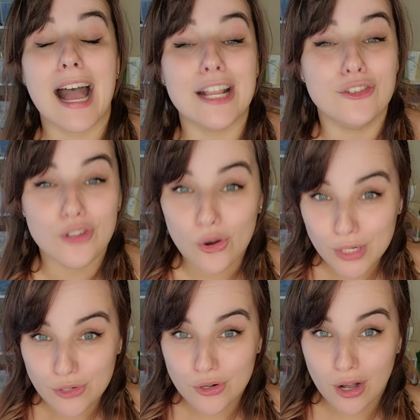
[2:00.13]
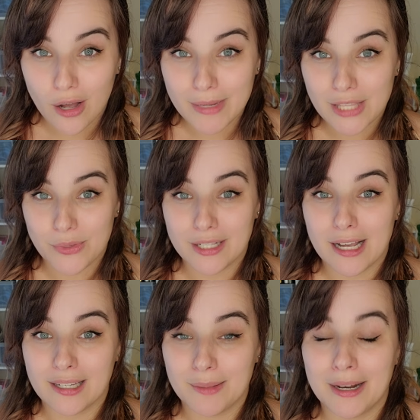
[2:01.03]
I don't need you to call me at 3
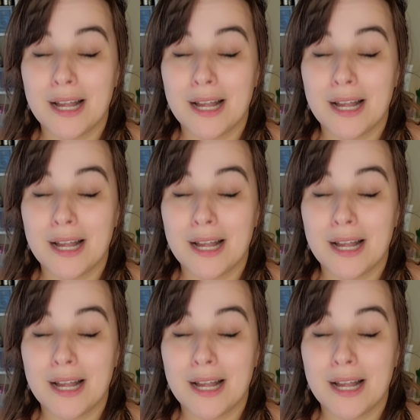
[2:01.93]
o'clock in the morning.